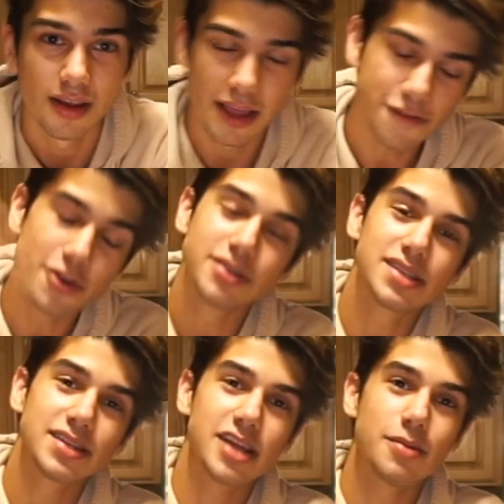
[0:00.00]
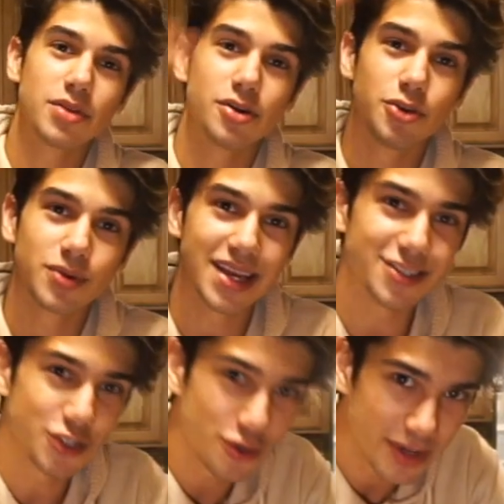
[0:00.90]
If you use the link down below, you will
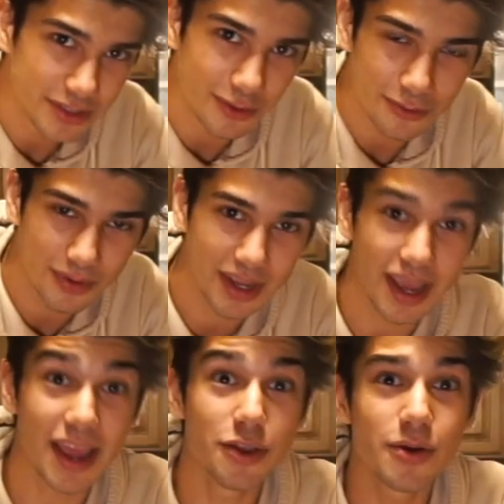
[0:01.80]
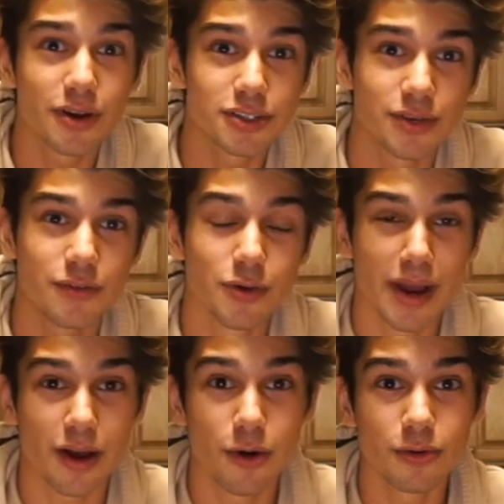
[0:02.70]
get 2 months for free, and you can also view
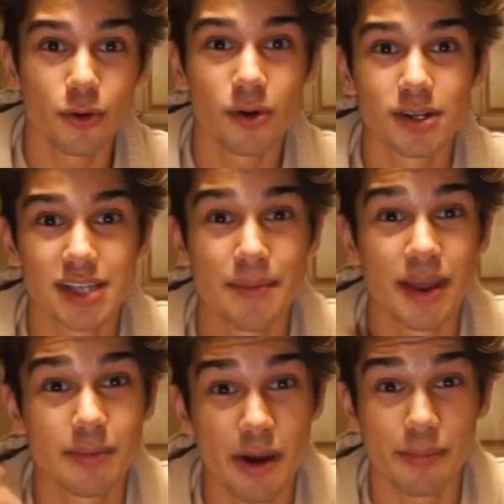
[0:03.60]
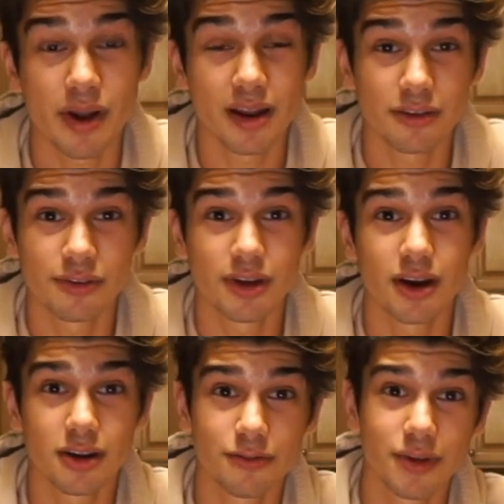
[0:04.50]
my own course I made about product
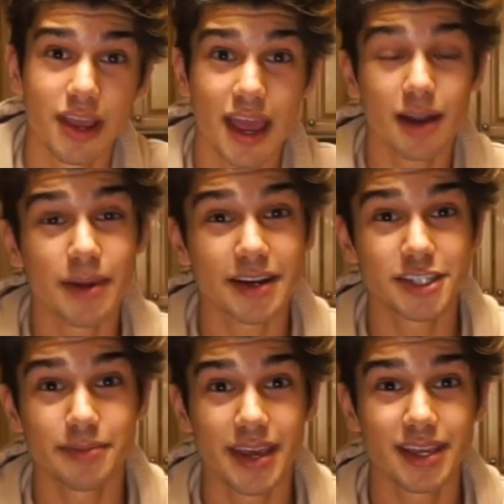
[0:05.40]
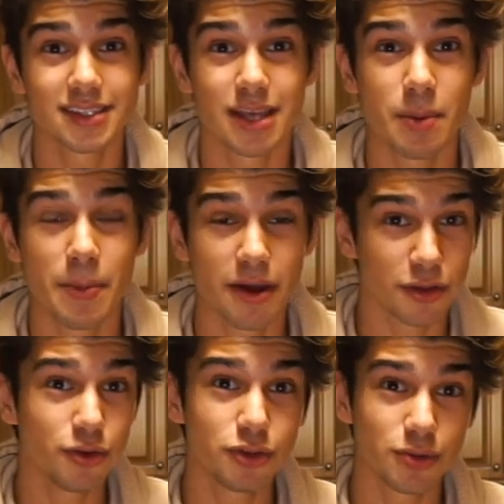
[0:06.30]
photography, and I'm actually making some about
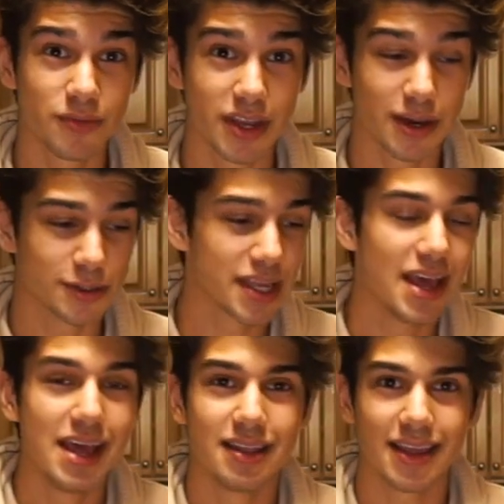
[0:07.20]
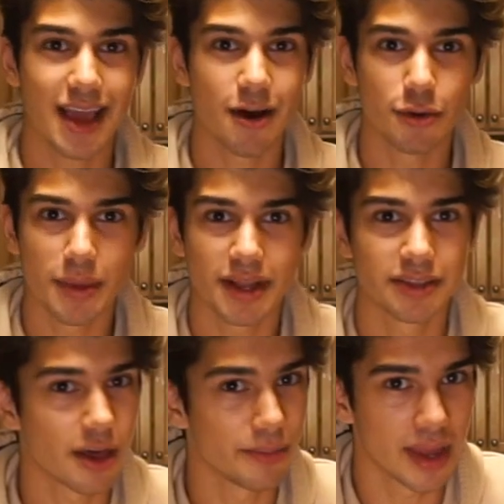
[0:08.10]
YouTube videos, like how to
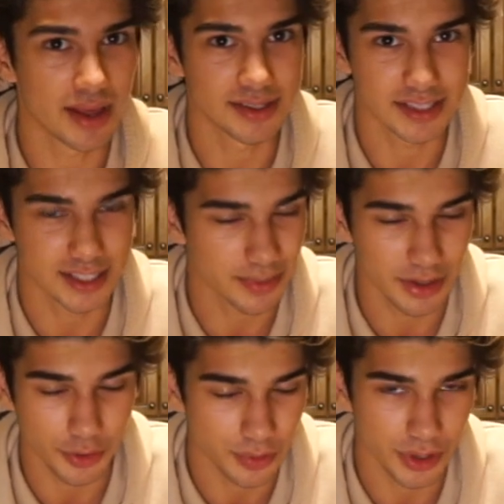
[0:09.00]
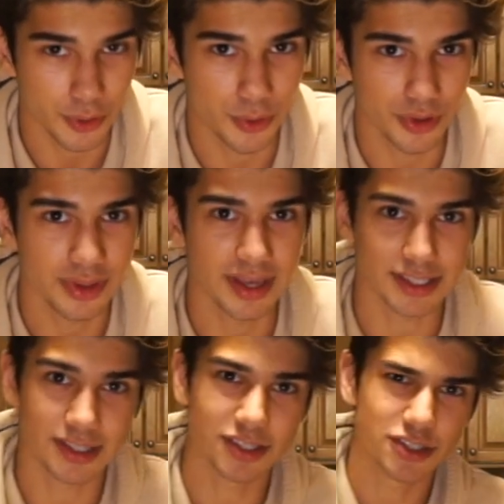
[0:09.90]
make thumbnails and some other really cool things.
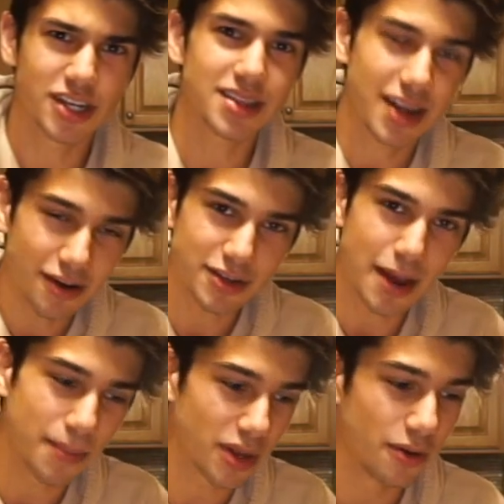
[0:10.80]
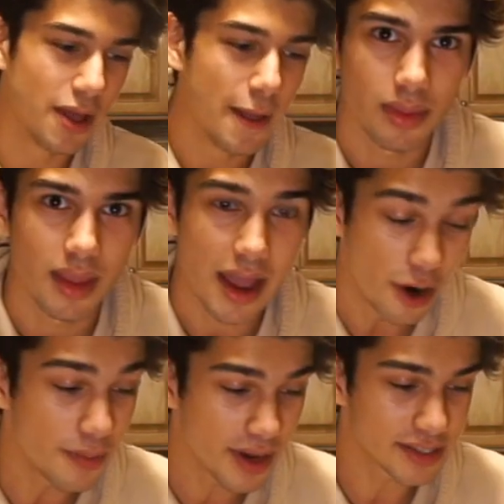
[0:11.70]
So check that out down below. I
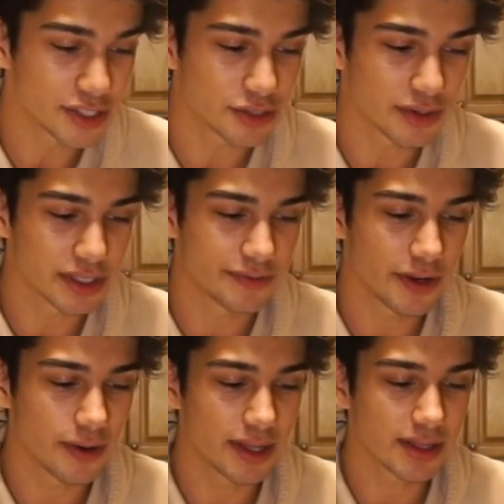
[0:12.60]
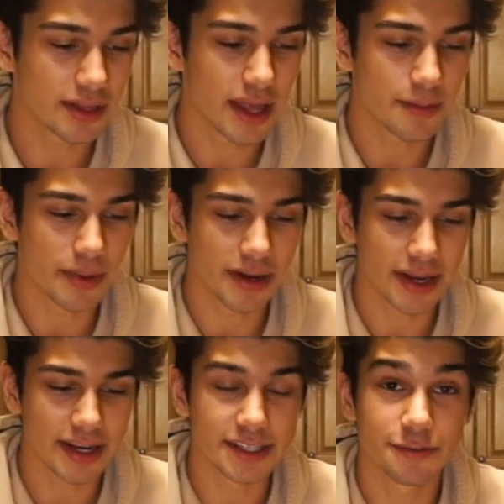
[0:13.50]
hope you guys enjoyed this video. Hit the like button,
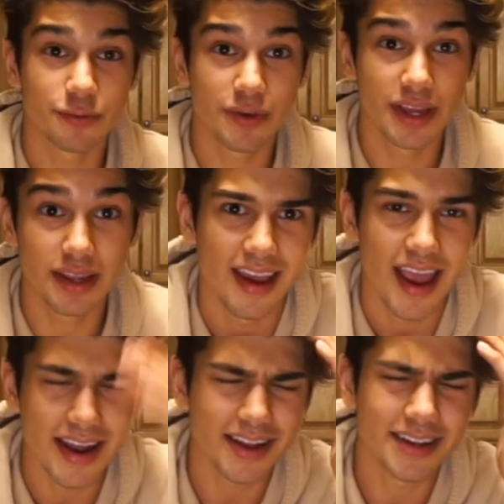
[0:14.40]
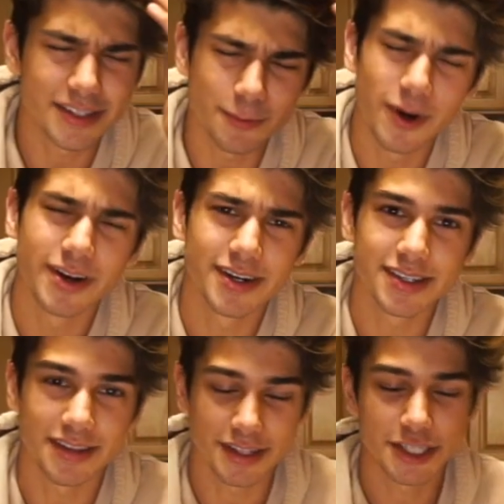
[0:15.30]
it is free, and it does wonders
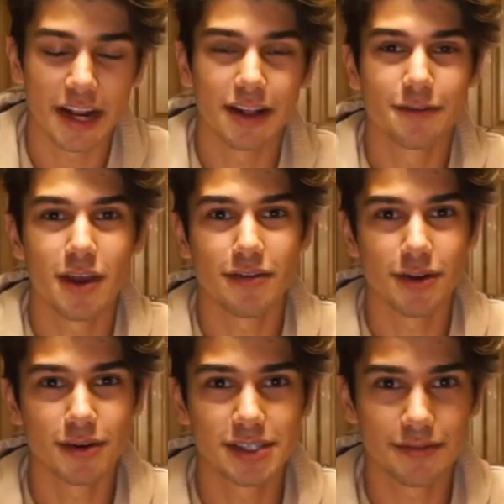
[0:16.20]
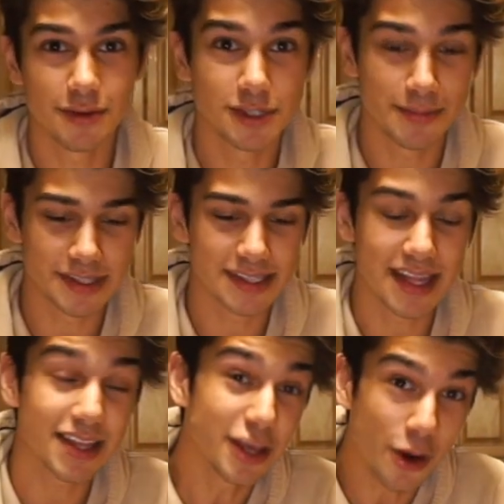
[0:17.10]
on the channel. If you haven't noticed, the views have been
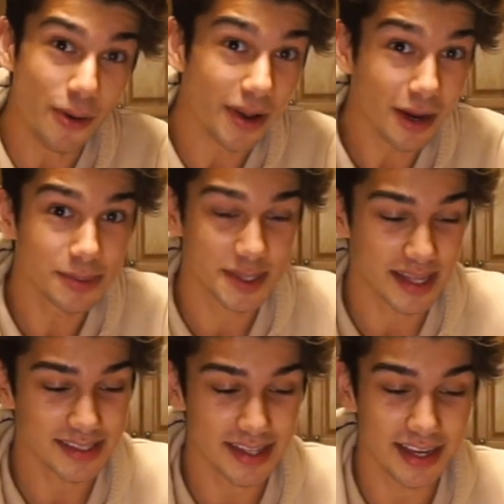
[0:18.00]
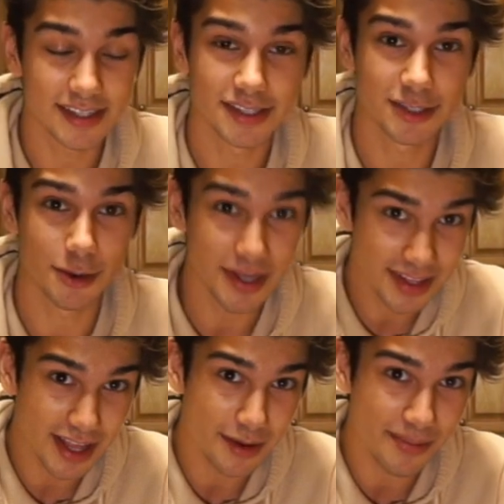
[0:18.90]
slightly going up, so that's nice. So hit
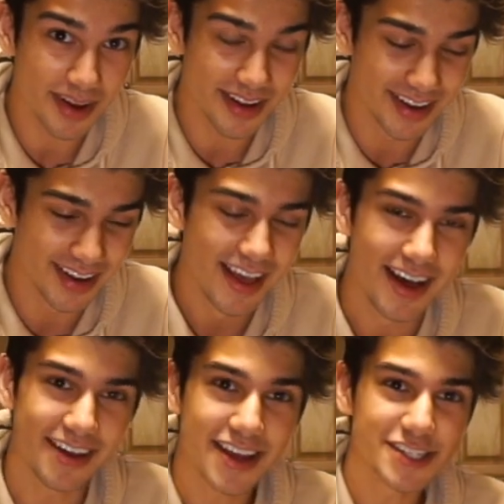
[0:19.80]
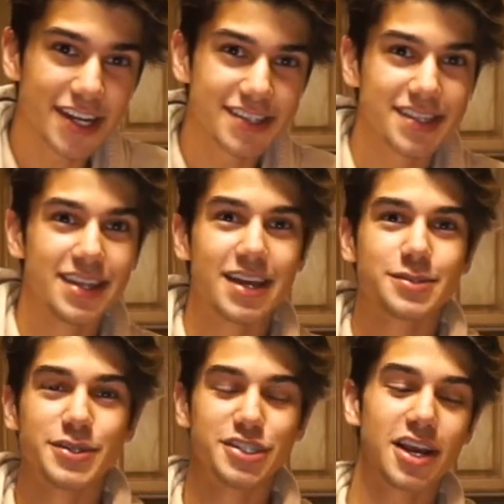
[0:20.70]
the like button. I'll catch you guys in the next
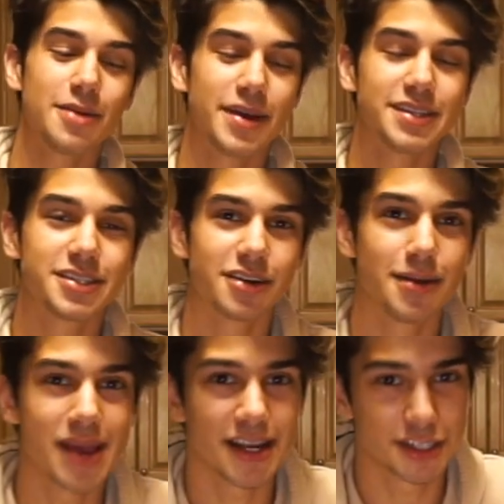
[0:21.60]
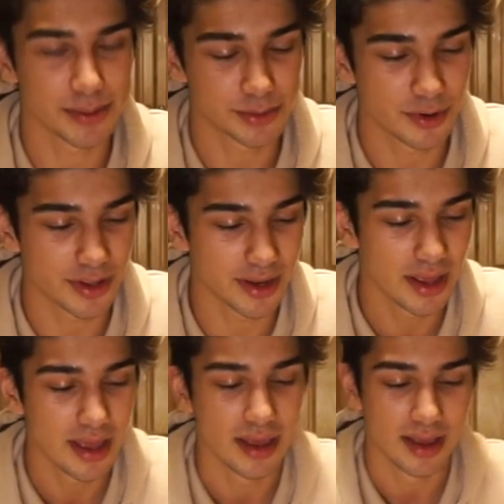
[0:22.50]
one. Check out my Instagram,
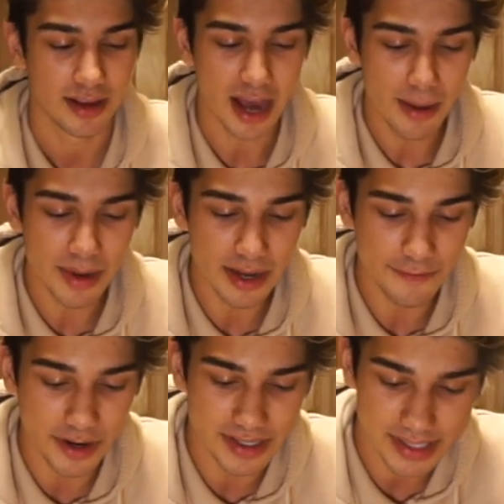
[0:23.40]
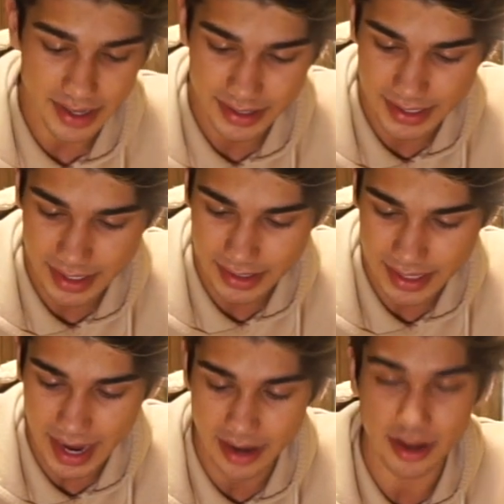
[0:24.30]
@JamesMoreland. Comment if you're excited to see
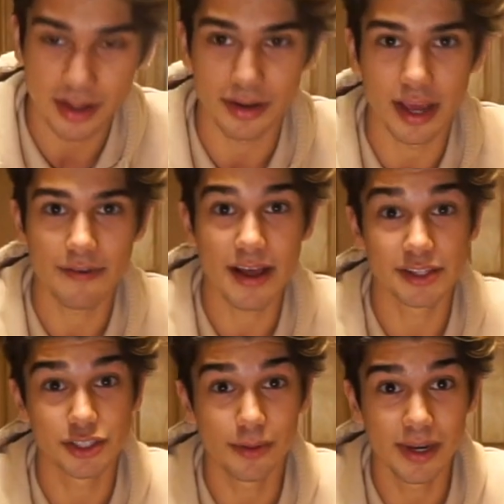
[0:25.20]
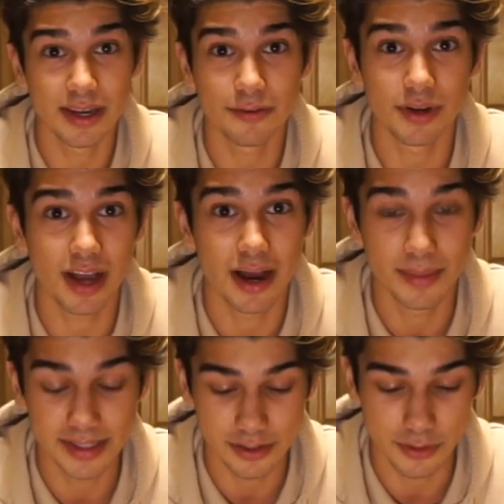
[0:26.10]
this ant colony. I've had so many different
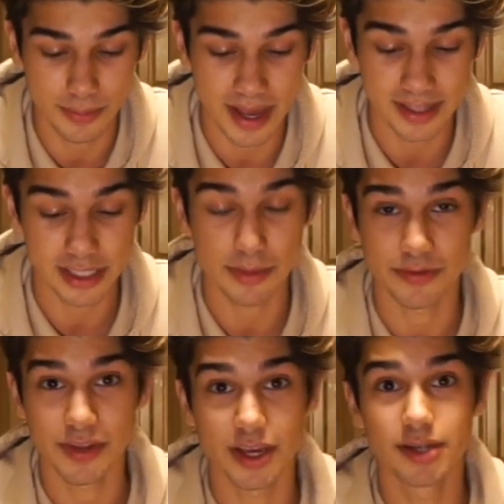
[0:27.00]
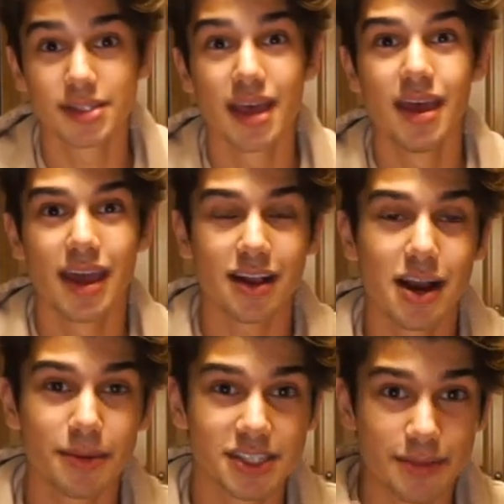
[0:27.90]
comments over the past couple of videos and
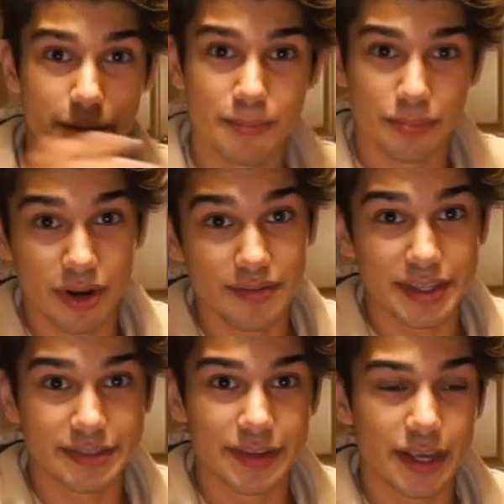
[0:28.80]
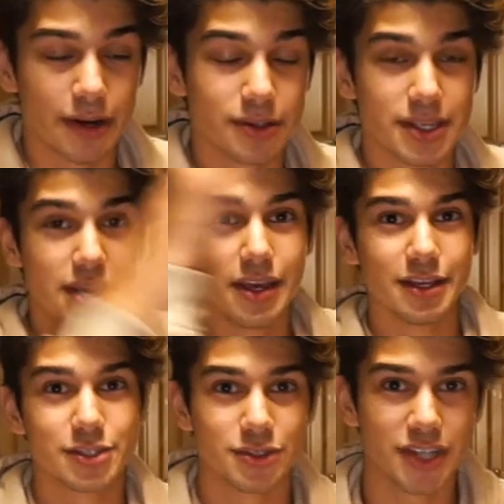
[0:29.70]
comments on my previous videos,
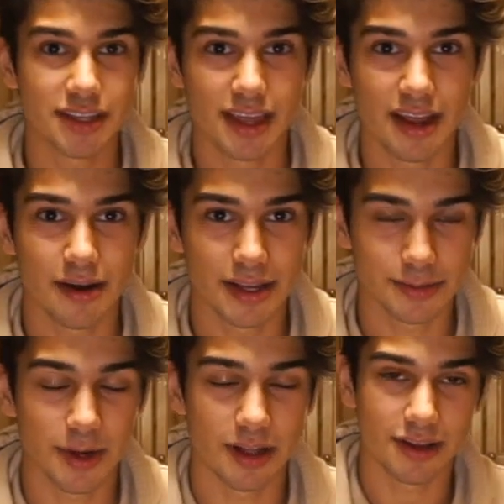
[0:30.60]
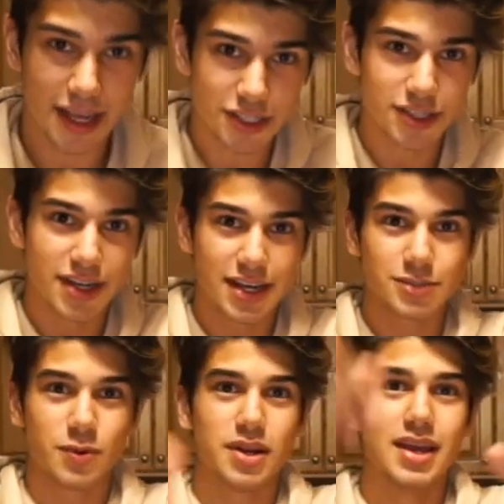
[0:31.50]
so check that out as well. I'll catch you in the
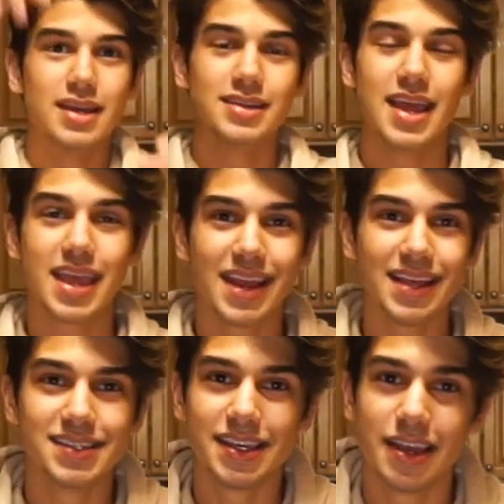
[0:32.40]
next one. Take it easy.